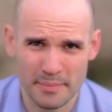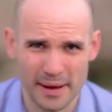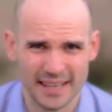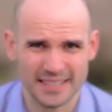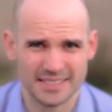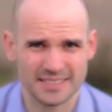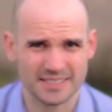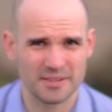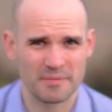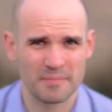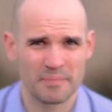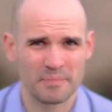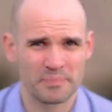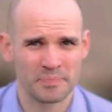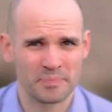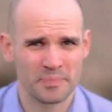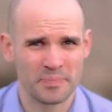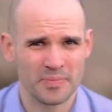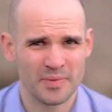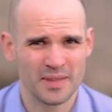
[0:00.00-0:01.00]
best.
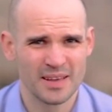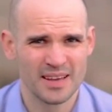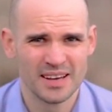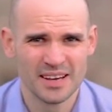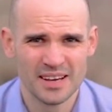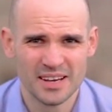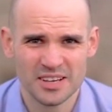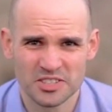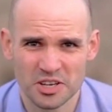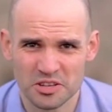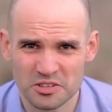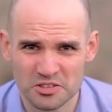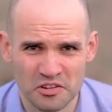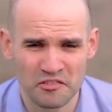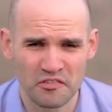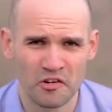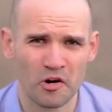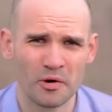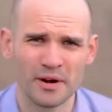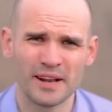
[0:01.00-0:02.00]
So to the
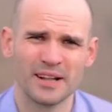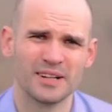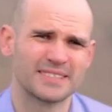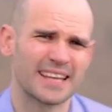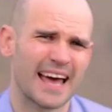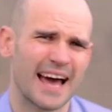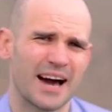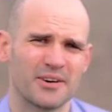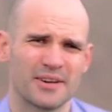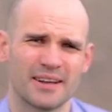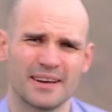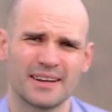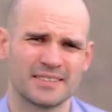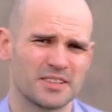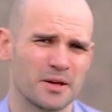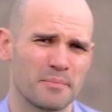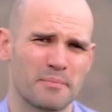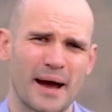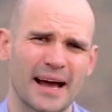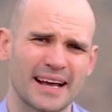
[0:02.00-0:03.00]
4-0 down, to
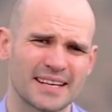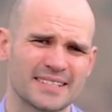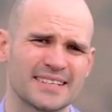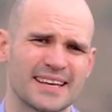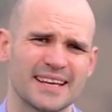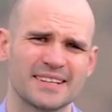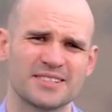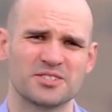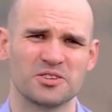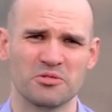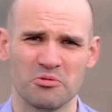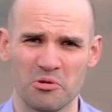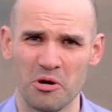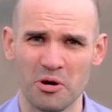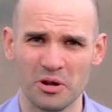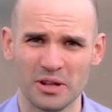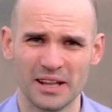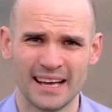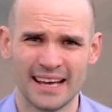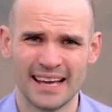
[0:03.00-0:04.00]
the backs against the
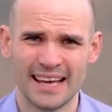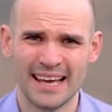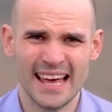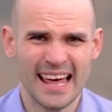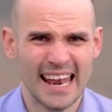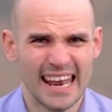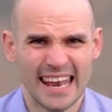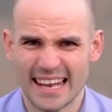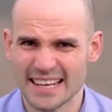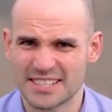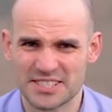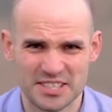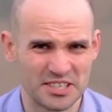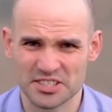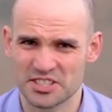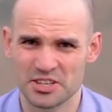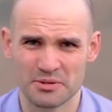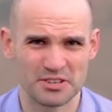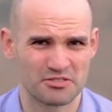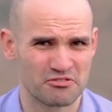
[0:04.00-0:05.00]
wall, listen
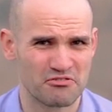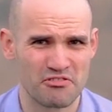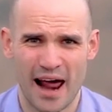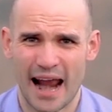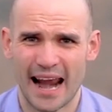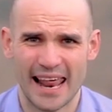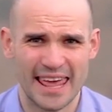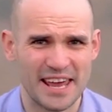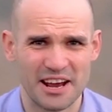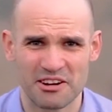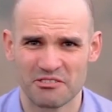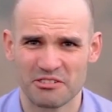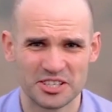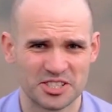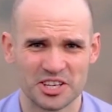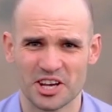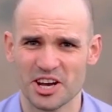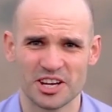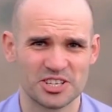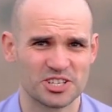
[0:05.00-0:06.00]
to his rallying
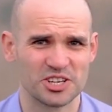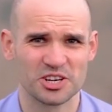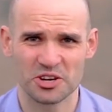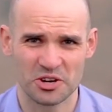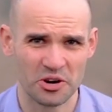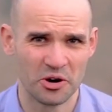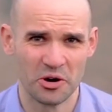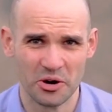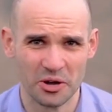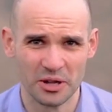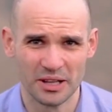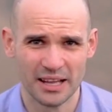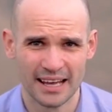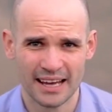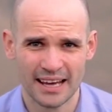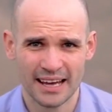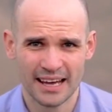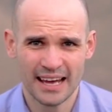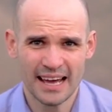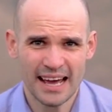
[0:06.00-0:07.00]
resurgent call.
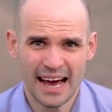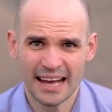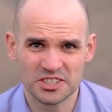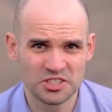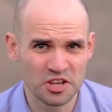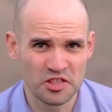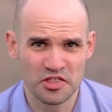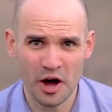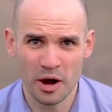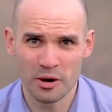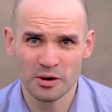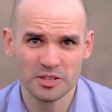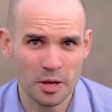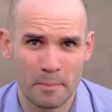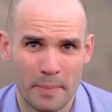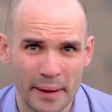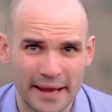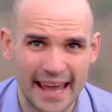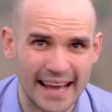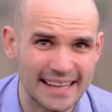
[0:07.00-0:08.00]
And to those
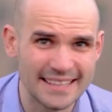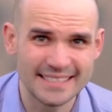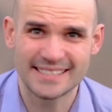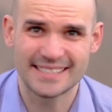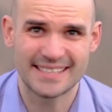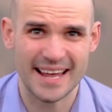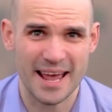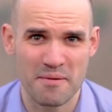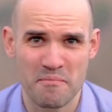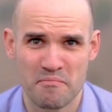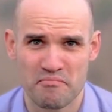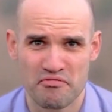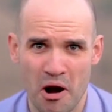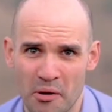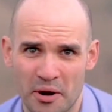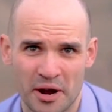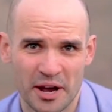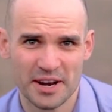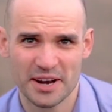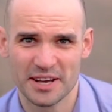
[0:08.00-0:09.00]
up against it in
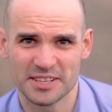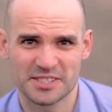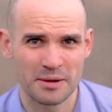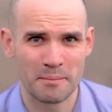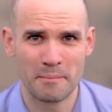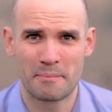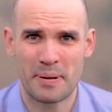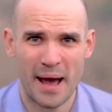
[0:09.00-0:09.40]
brokenness and